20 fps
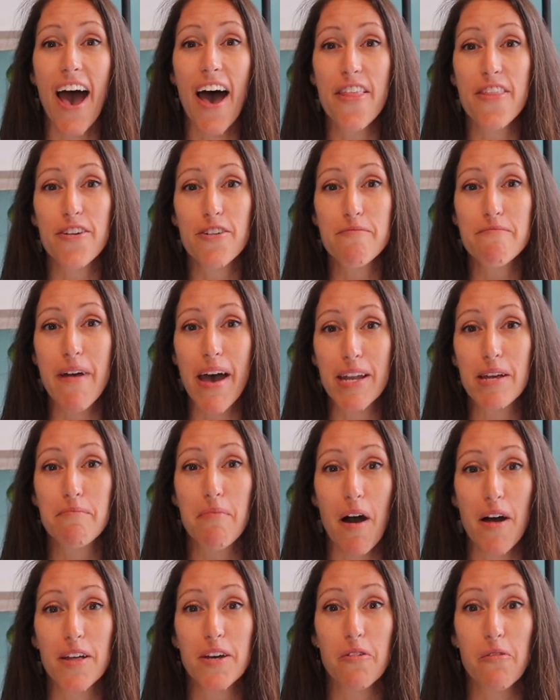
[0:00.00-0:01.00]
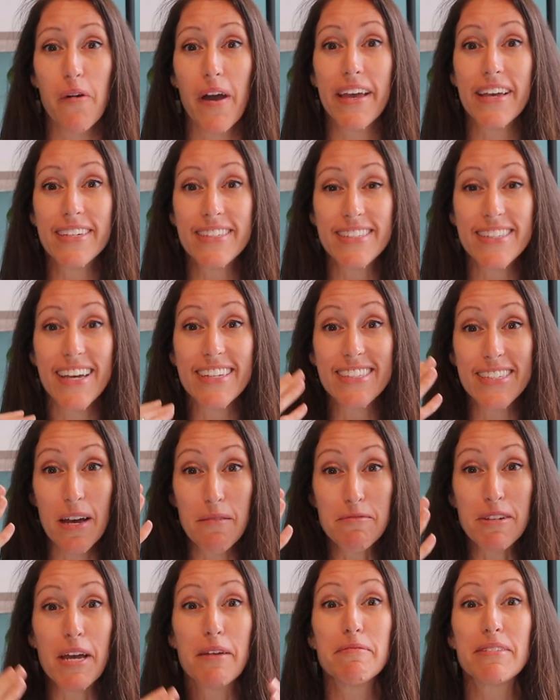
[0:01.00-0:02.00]
other metabolic waste that
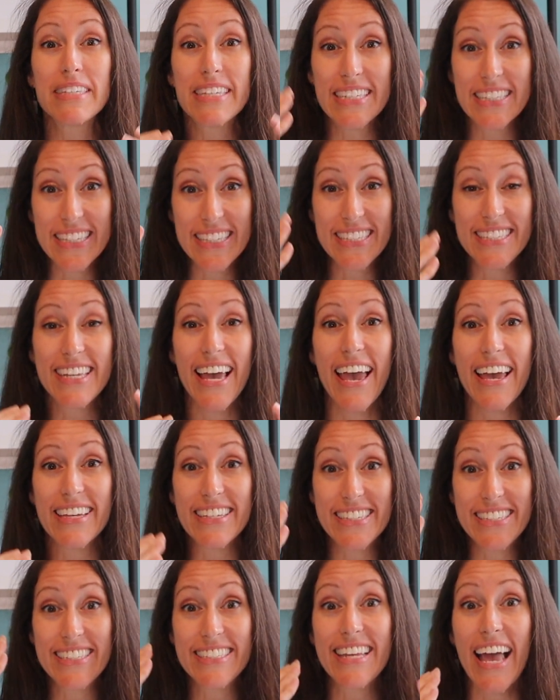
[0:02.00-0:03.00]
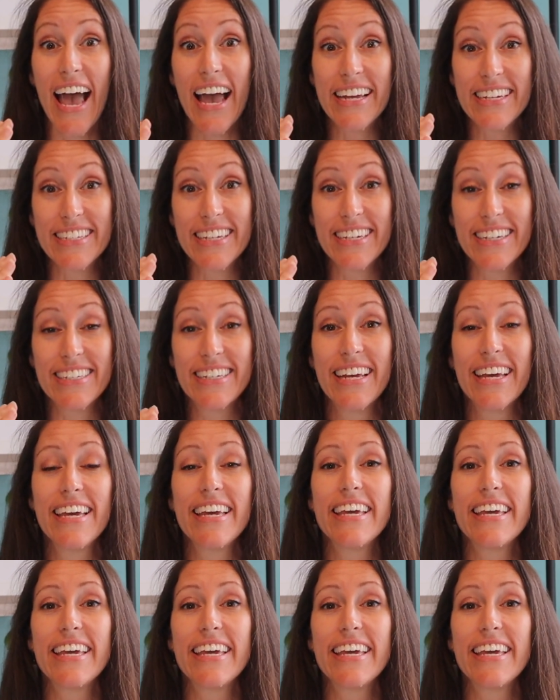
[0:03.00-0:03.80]
sometimes can stay stagnant